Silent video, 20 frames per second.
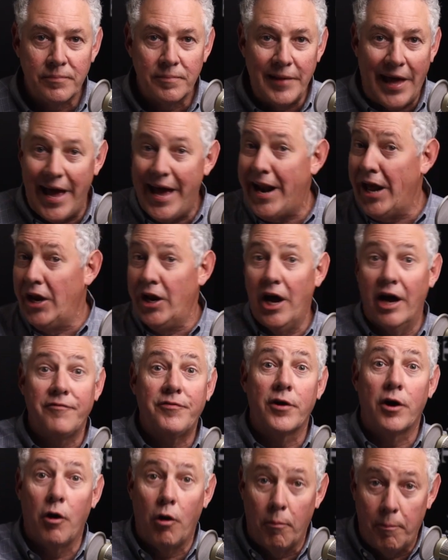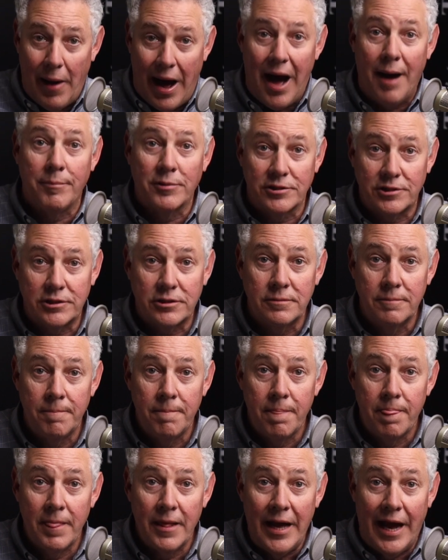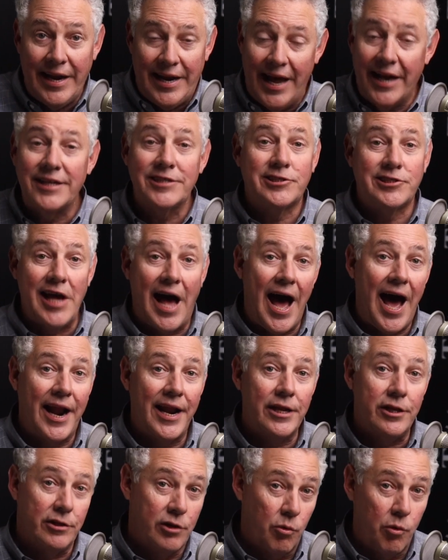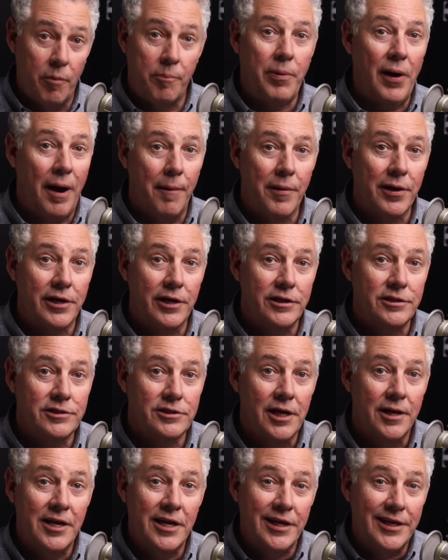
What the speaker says: They had enough of the Obamas, and they decided the Republicans